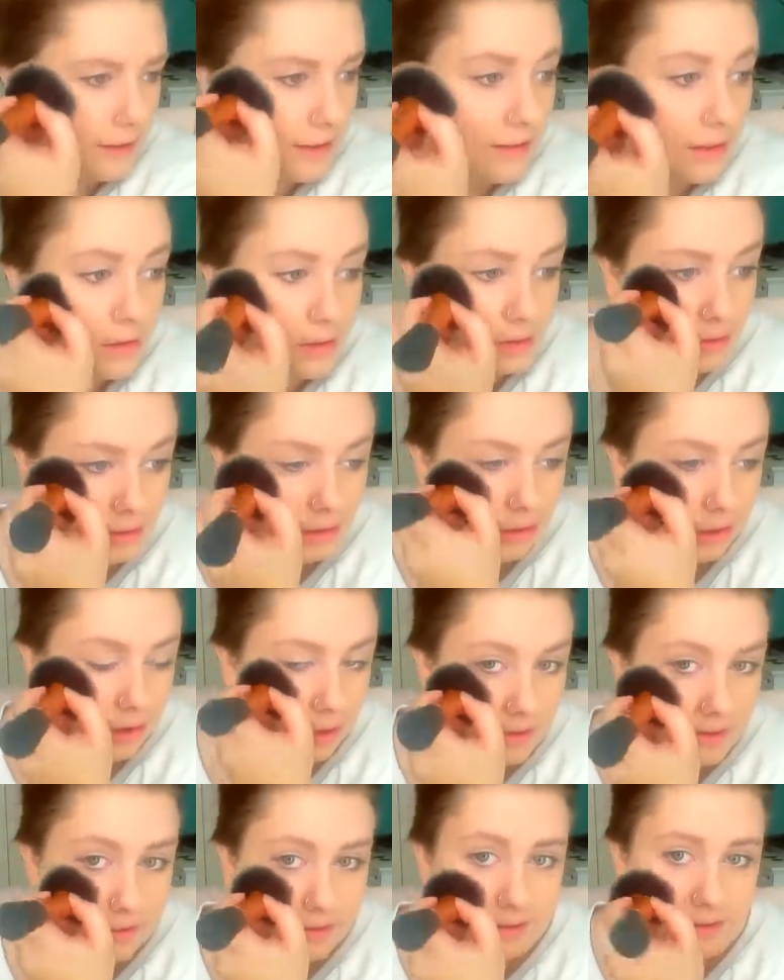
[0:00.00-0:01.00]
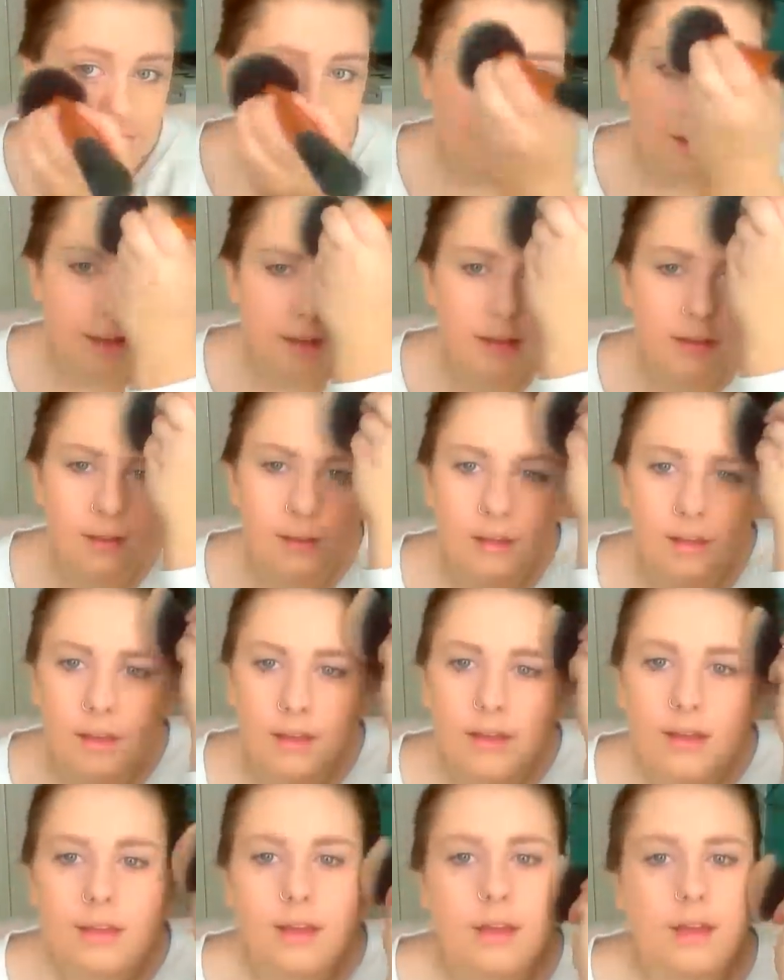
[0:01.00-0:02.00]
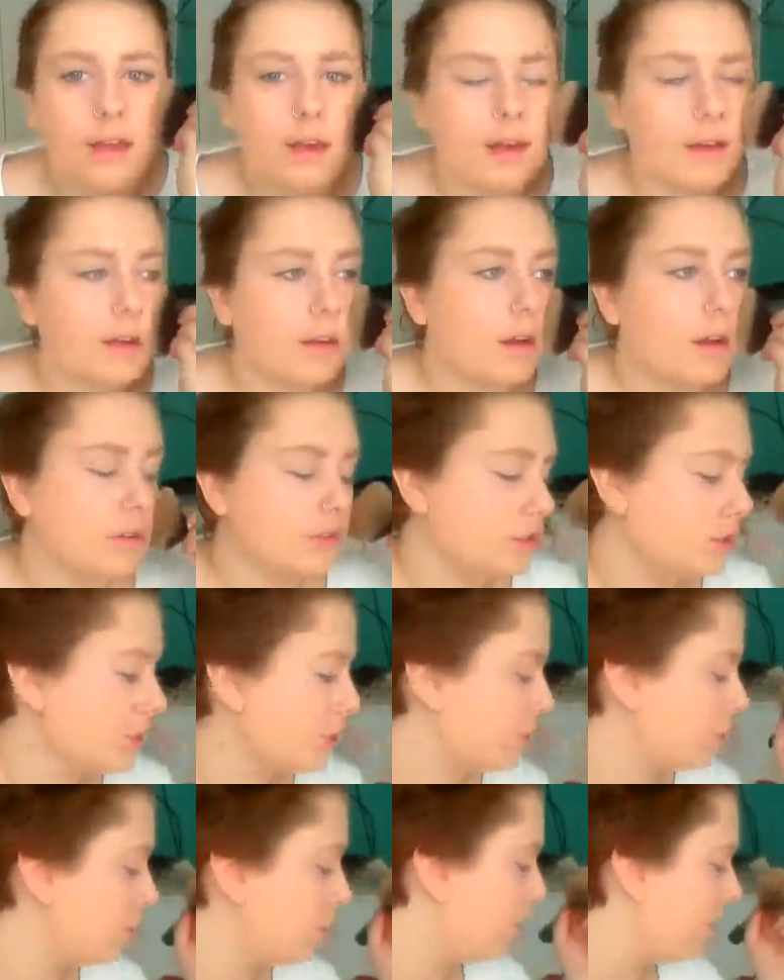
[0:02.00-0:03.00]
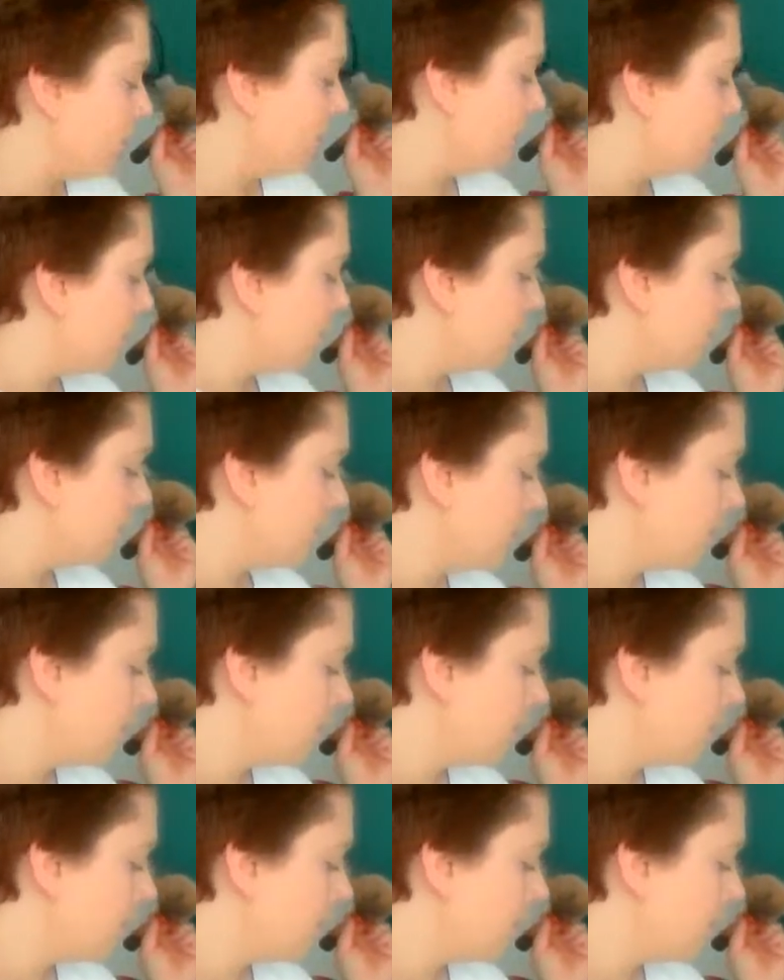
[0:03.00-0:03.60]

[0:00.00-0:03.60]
there's a lot in there, and I'll just show you.